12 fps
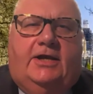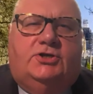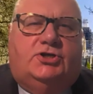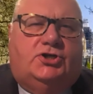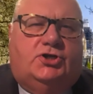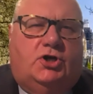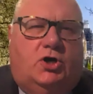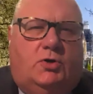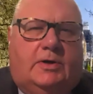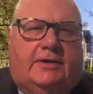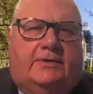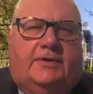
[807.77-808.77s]
in
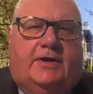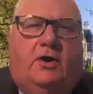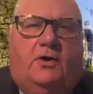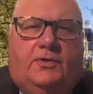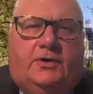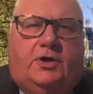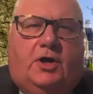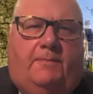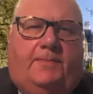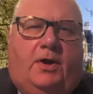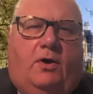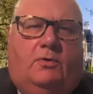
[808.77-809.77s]
ensuring that other
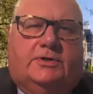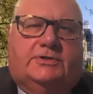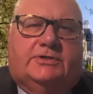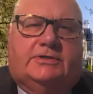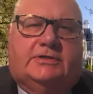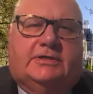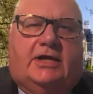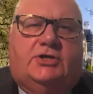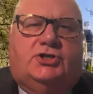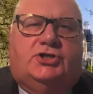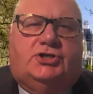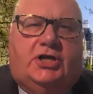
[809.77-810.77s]
copyholders
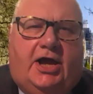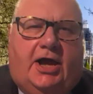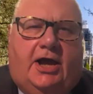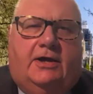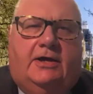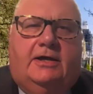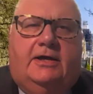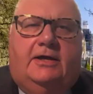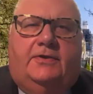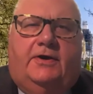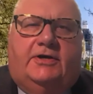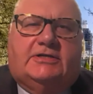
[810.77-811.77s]
can share
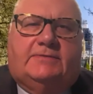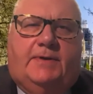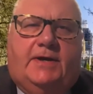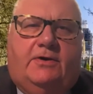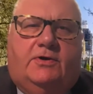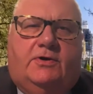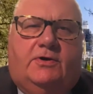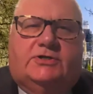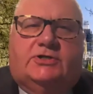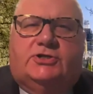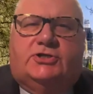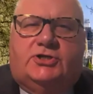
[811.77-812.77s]
their
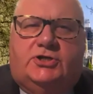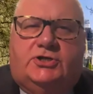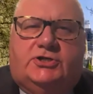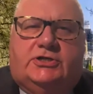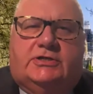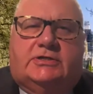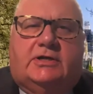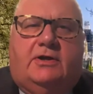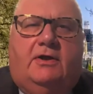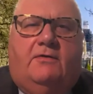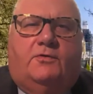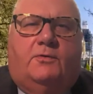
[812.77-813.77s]
experience and searches
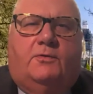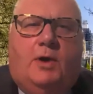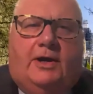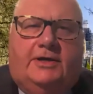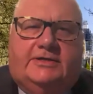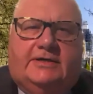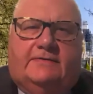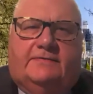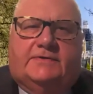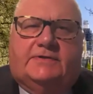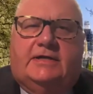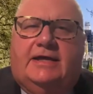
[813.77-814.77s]
from
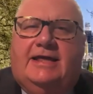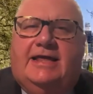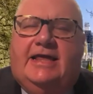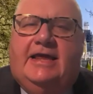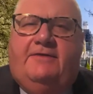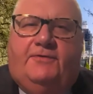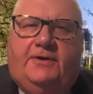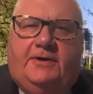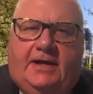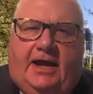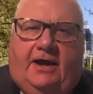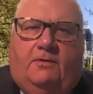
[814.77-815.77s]
relatives,
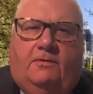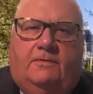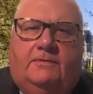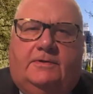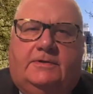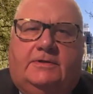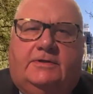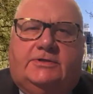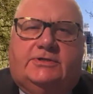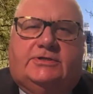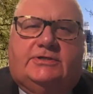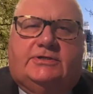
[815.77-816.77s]
even now,
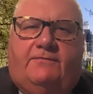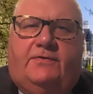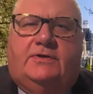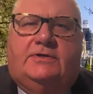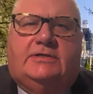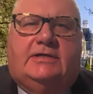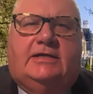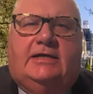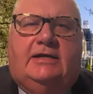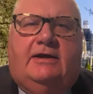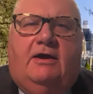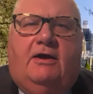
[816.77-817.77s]

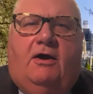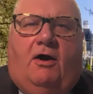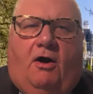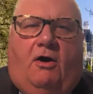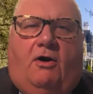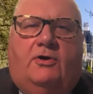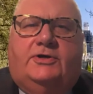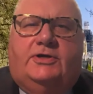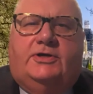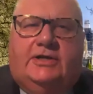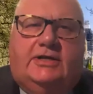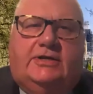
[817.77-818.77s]
70
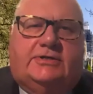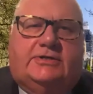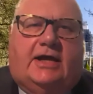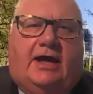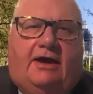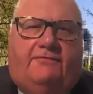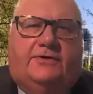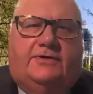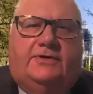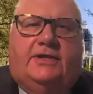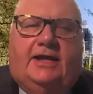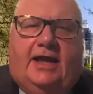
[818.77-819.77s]
odd years
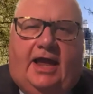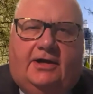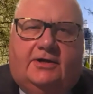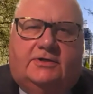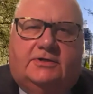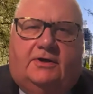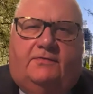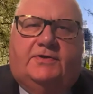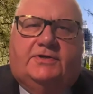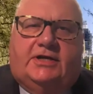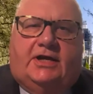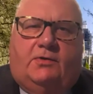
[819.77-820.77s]
after the end
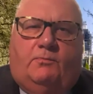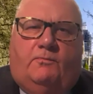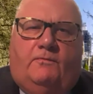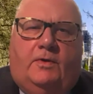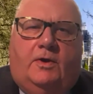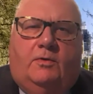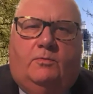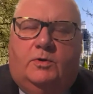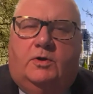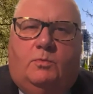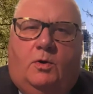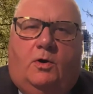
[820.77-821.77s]
of the Second
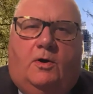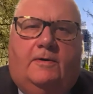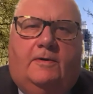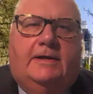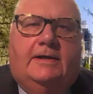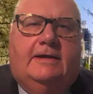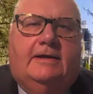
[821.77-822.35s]
World War.